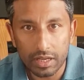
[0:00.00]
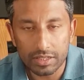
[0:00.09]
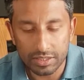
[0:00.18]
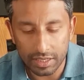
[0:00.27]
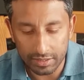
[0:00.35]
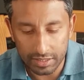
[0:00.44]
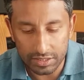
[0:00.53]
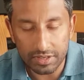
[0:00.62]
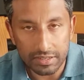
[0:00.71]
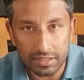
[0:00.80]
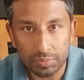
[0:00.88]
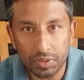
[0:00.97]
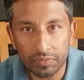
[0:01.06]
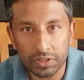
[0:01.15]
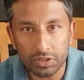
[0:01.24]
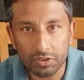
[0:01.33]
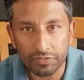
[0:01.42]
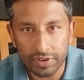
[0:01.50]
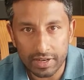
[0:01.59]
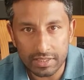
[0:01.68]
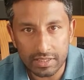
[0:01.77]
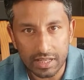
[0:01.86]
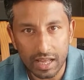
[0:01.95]
share this recipe with your
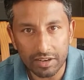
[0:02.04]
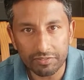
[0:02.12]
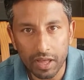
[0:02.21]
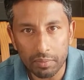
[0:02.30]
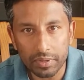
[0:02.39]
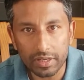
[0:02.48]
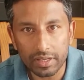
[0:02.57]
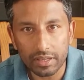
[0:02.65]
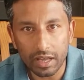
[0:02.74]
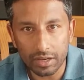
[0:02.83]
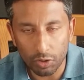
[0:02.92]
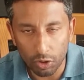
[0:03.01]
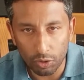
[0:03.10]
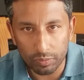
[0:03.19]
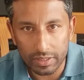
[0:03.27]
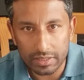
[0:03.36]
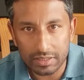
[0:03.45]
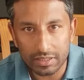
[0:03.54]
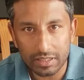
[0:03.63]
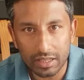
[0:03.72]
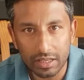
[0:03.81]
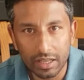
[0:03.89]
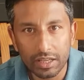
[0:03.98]
friends and family, and always
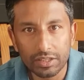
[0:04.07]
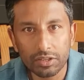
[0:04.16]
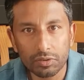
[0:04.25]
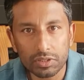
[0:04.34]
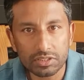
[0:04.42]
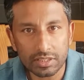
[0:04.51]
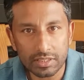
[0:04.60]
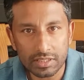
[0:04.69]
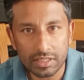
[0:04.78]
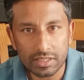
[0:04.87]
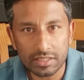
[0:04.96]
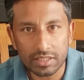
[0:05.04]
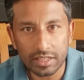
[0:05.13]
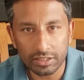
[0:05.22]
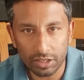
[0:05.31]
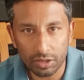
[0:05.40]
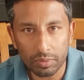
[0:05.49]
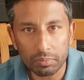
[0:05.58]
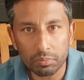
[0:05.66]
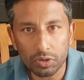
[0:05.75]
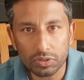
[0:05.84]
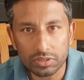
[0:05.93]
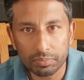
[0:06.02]
give your suggestions in the comment
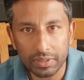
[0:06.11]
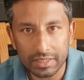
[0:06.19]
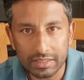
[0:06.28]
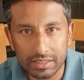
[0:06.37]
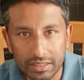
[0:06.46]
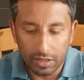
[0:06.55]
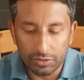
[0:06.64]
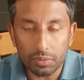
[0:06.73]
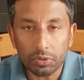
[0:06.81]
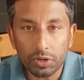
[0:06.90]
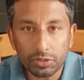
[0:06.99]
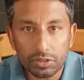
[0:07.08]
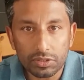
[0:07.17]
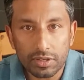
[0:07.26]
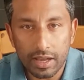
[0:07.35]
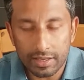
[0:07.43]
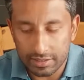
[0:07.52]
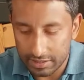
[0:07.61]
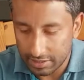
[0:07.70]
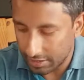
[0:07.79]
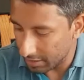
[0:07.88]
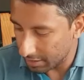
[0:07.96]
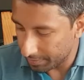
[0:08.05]
box, please. So I'm going to try
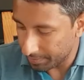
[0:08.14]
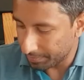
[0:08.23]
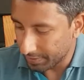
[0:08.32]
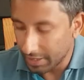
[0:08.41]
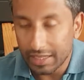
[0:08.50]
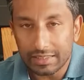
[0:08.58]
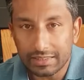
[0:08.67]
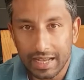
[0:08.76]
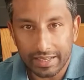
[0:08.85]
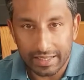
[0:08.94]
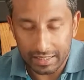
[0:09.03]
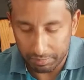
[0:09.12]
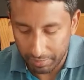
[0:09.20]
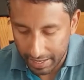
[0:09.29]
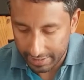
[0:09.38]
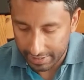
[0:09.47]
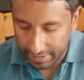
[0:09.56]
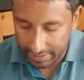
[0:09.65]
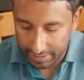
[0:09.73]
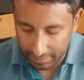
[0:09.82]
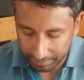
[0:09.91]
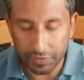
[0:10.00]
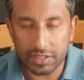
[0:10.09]
this jack in blanket.
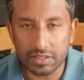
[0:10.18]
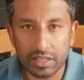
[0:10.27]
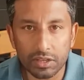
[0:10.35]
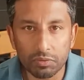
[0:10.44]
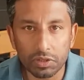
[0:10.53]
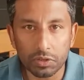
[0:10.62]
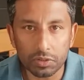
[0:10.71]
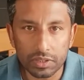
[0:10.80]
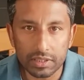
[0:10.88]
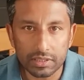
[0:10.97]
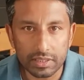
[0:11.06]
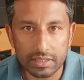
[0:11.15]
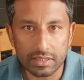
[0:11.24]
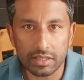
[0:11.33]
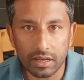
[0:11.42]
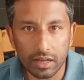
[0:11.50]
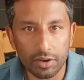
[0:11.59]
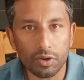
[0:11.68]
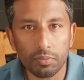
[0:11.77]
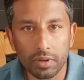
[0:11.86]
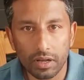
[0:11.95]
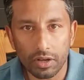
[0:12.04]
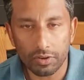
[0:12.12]
The first thing you will notice is the
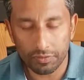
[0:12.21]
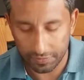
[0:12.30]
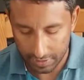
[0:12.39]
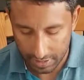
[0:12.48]
aroma of